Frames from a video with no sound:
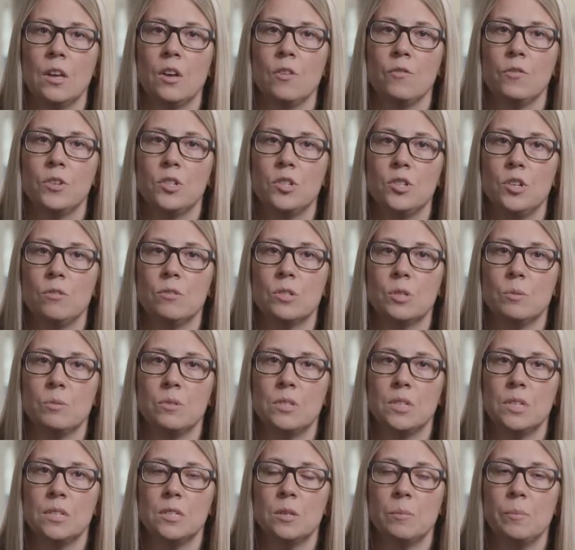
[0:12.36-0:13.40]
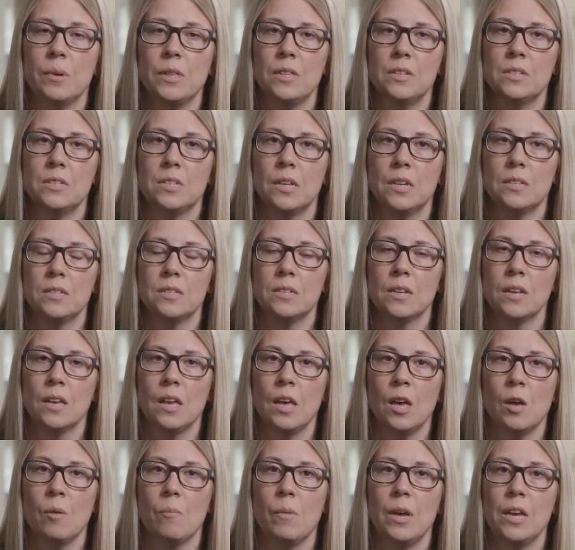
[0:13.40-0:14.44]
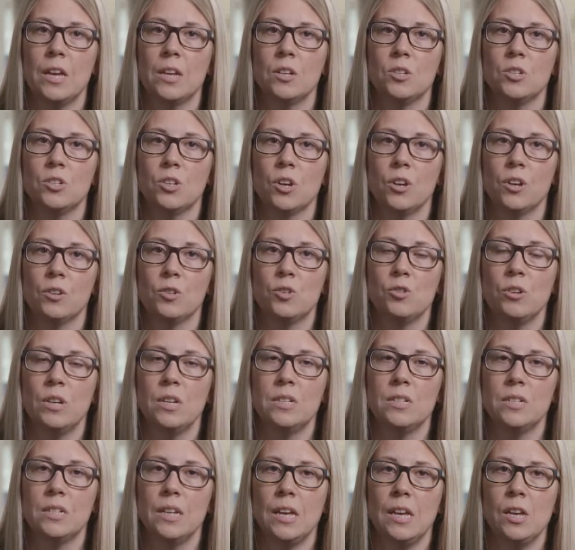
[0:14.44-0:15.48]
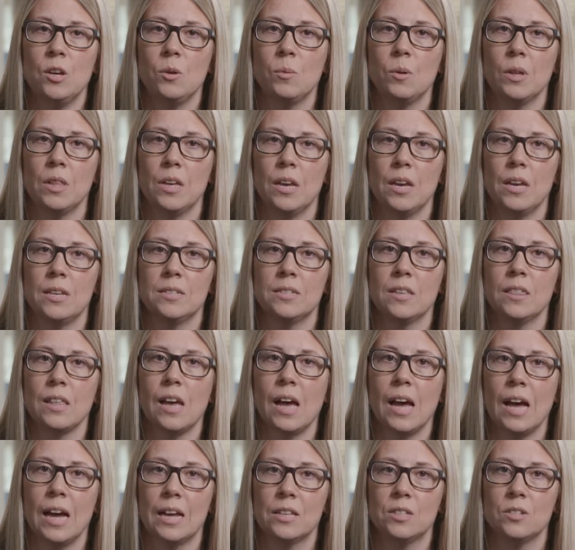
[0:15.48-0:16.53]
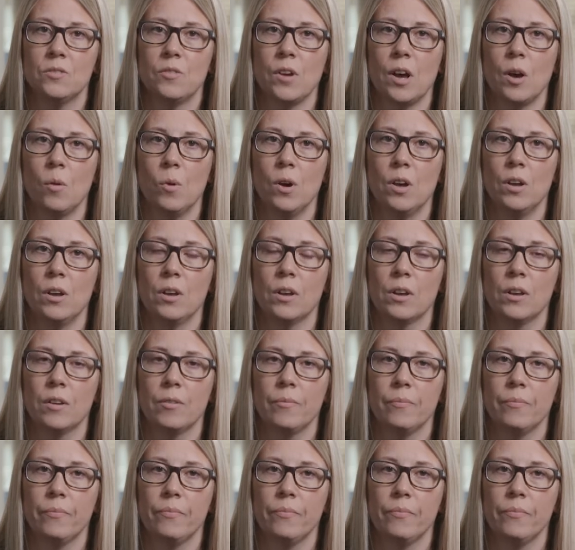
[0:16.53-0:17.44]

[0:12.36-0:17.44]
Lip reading: For students with disabilities, making sure you're treated equally is at the heart of our work.